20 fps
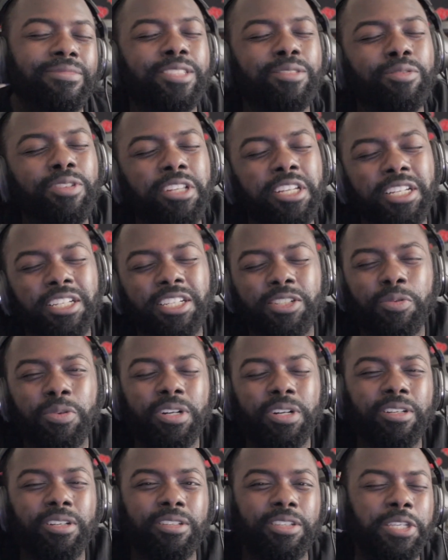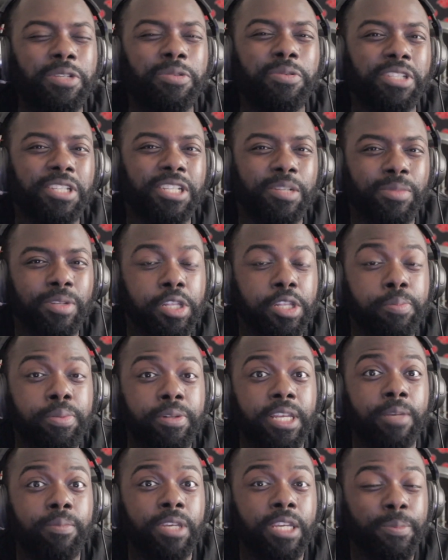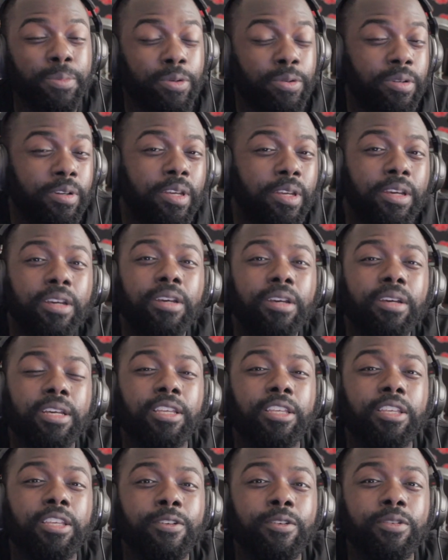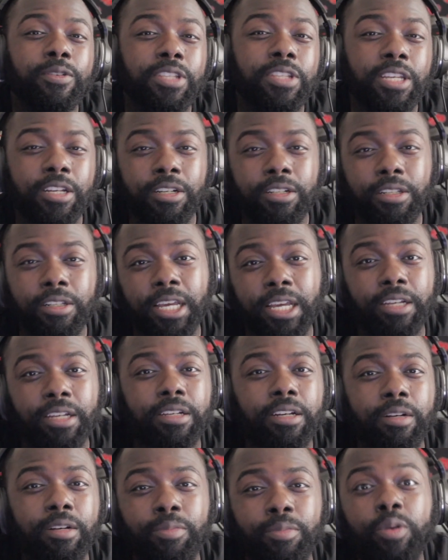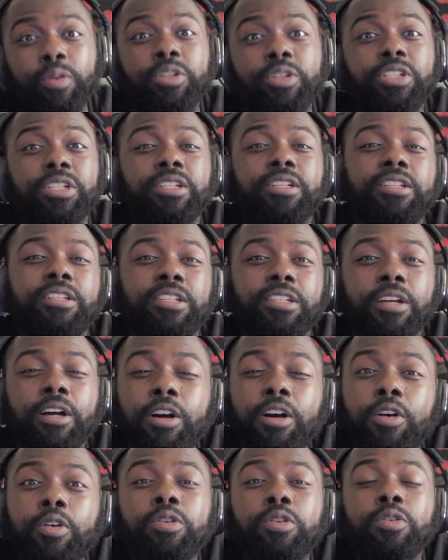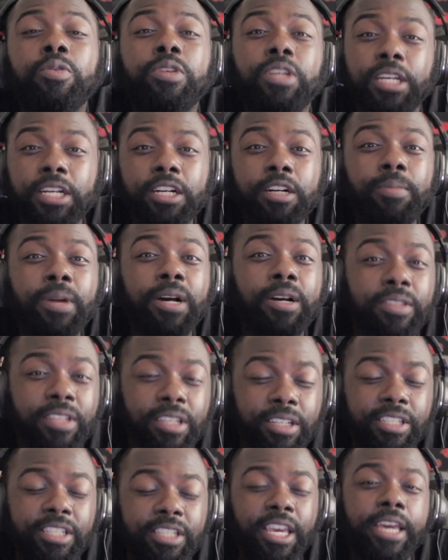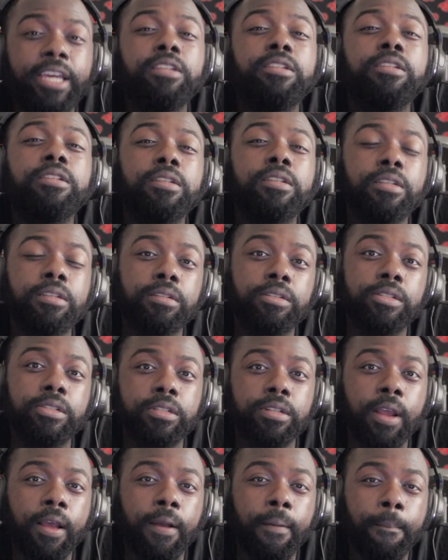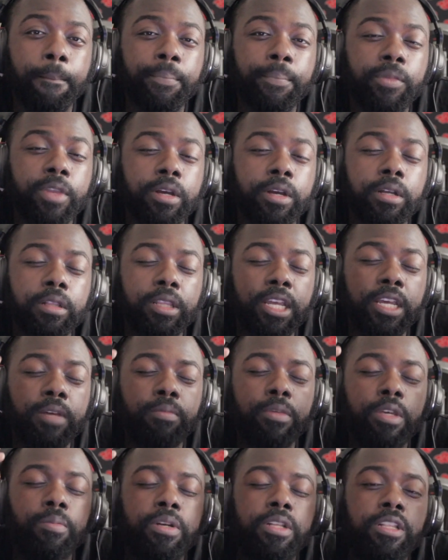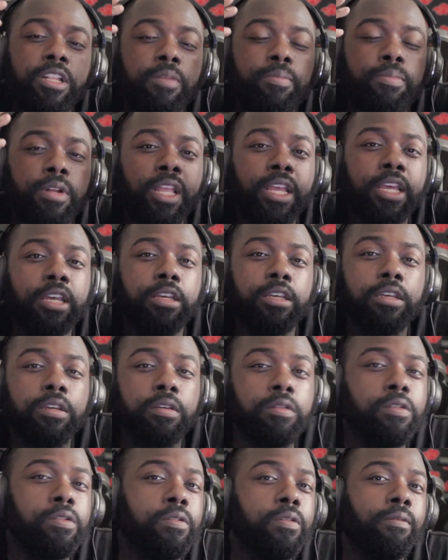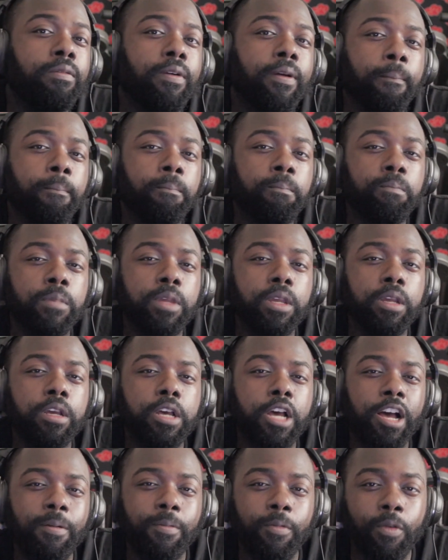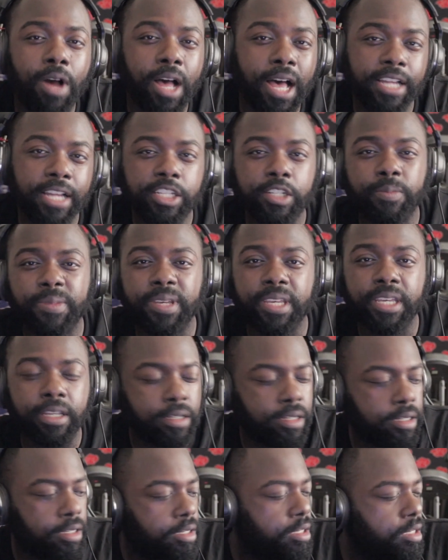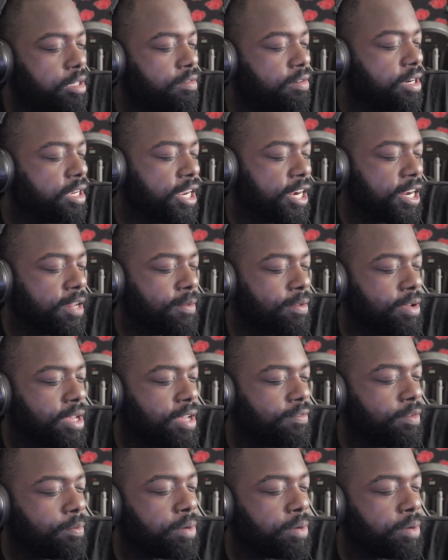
really just want to use it and manipulate people and use their like emotions and, oh, you care about these cases. Let me manipulate you. Come watch me. Right. And I don't have a